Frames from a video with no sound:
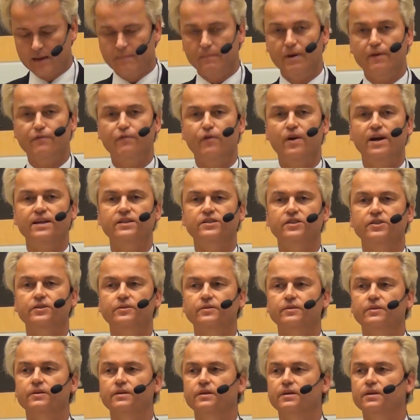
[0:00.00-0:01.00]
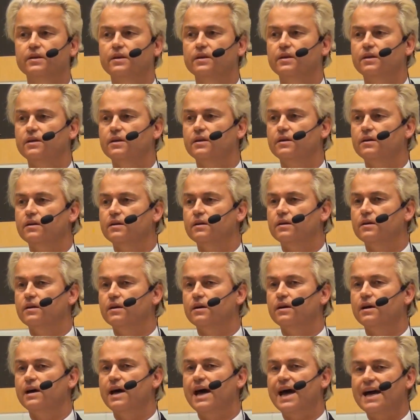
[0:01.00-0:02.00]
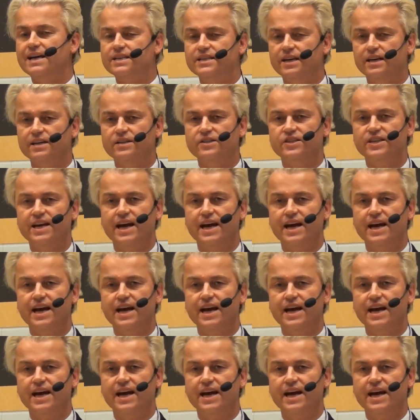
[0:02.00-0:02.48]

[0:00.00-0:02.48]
My friends, as I